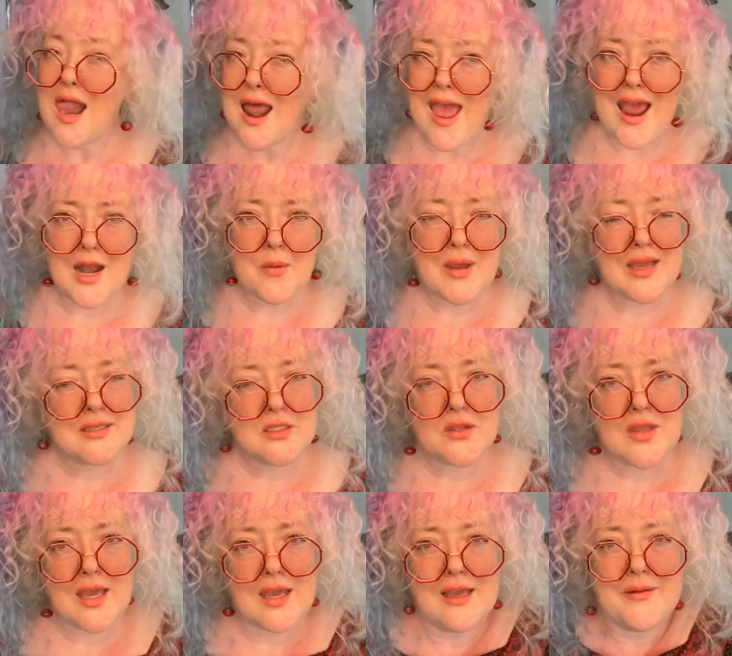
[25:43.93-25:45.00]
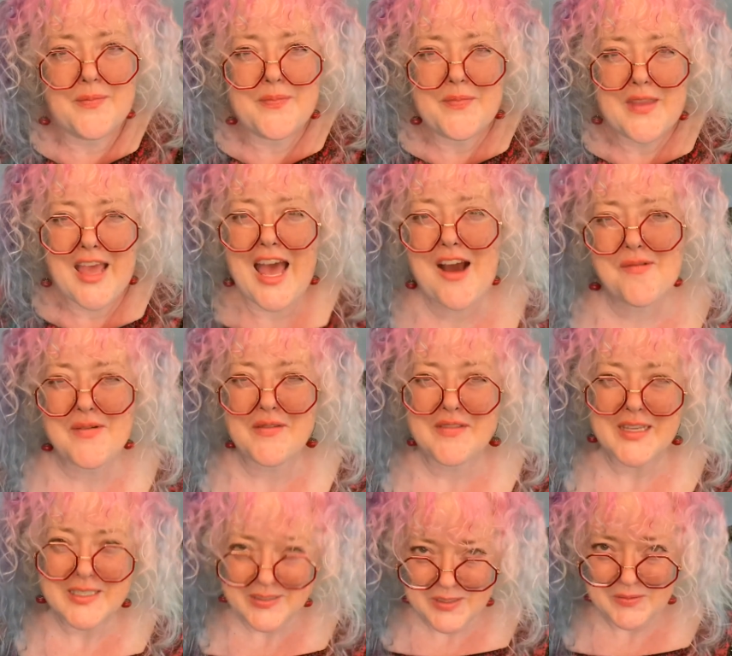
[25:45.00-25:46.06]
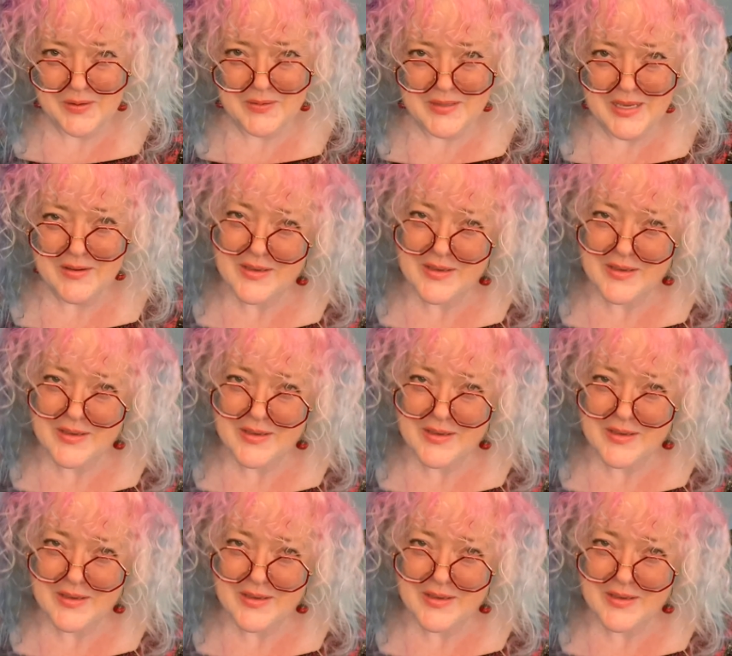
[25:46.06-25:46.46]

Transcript: Anyway, it's a thing. I hope everything's going well with you.